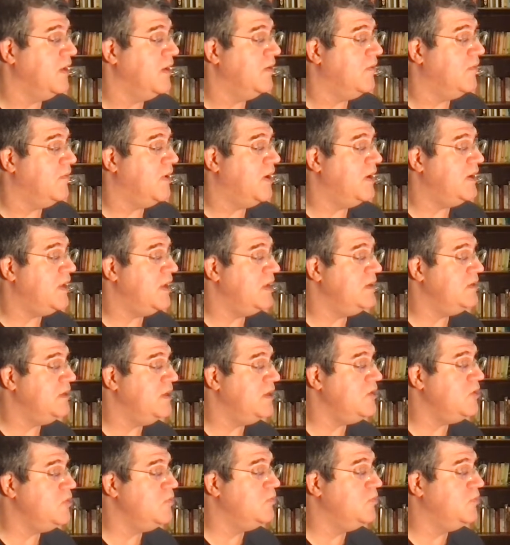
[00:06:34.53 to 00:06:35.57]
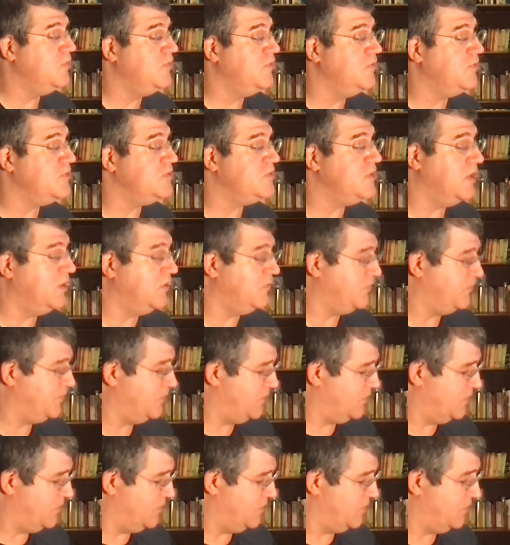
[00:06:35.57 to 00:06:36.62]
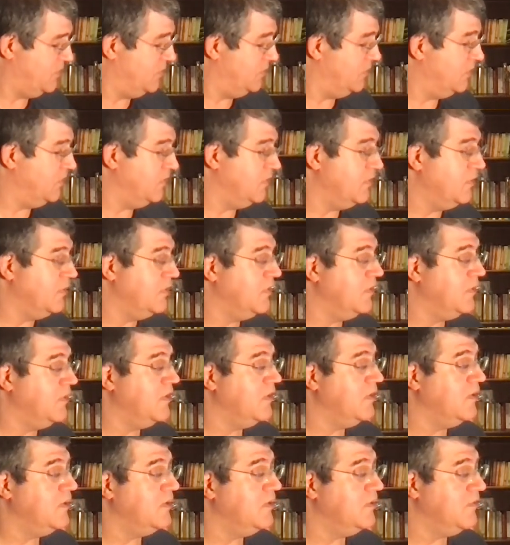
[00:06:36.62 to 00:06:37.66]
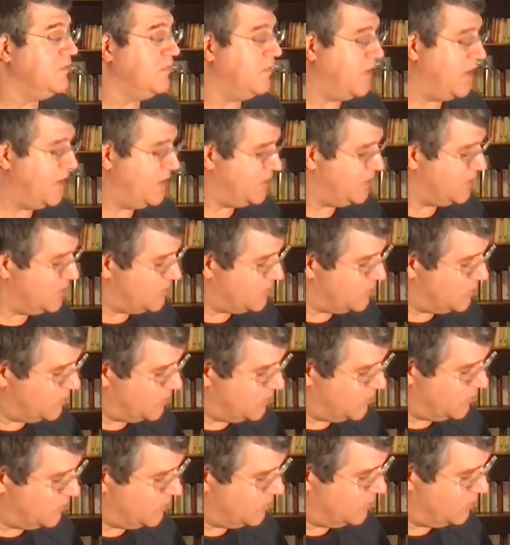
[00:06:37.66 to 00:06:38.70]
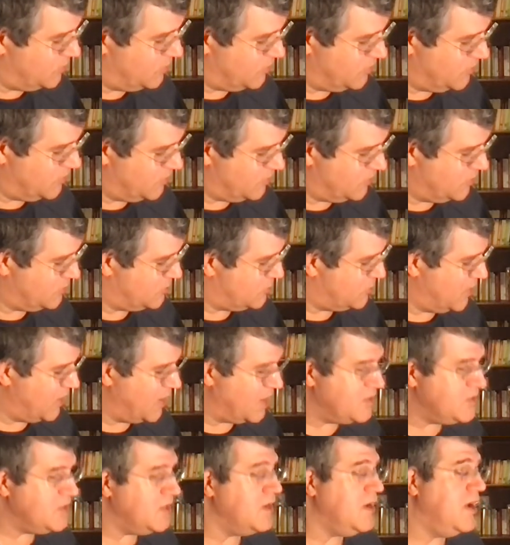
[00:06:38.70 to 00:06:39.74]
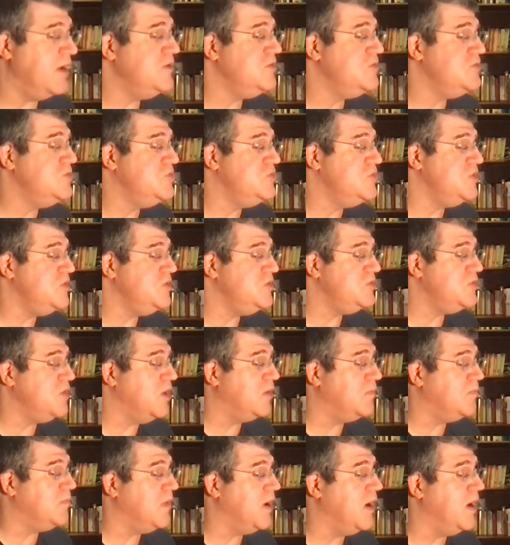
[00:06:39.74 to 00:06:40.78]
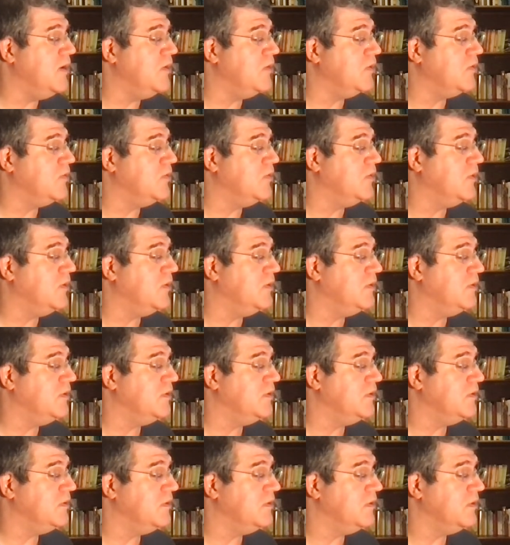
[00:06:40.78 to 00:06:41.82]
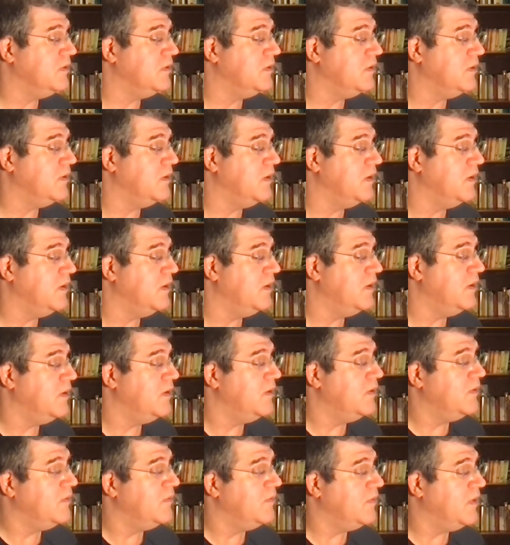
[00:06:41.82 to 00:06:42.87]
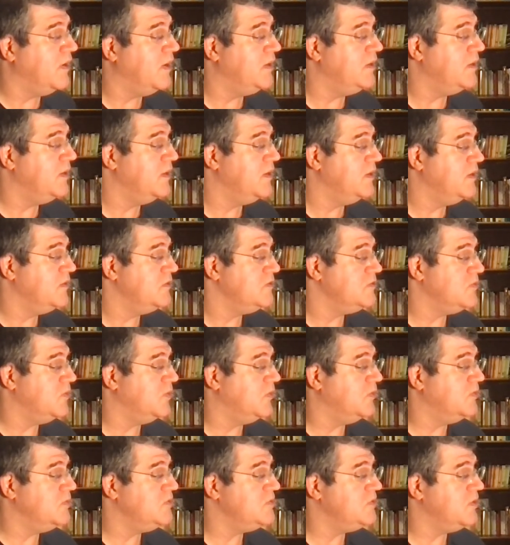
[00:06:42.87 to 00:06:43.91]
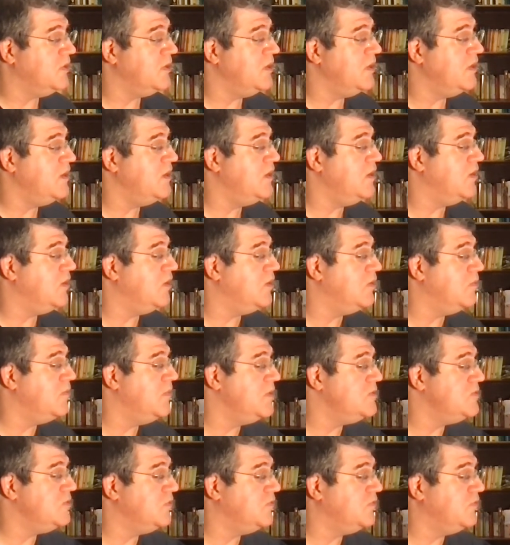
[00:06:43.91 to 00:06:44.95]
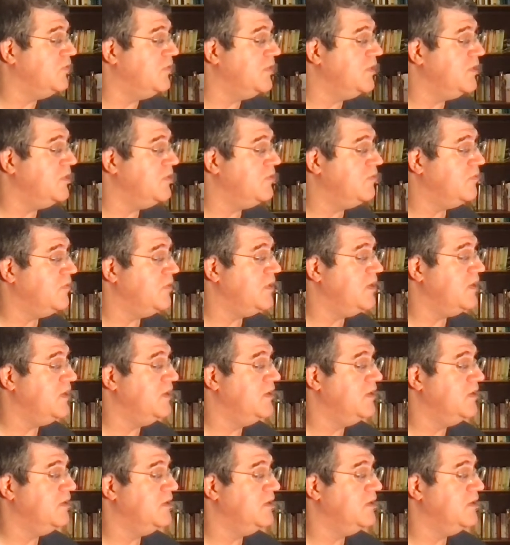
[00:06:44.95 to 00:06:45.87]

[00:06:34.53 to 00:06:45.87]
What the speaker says: Right? And then you move yourself, right, to I guess a G sharp minor chord. Right? So starting here, measure 43,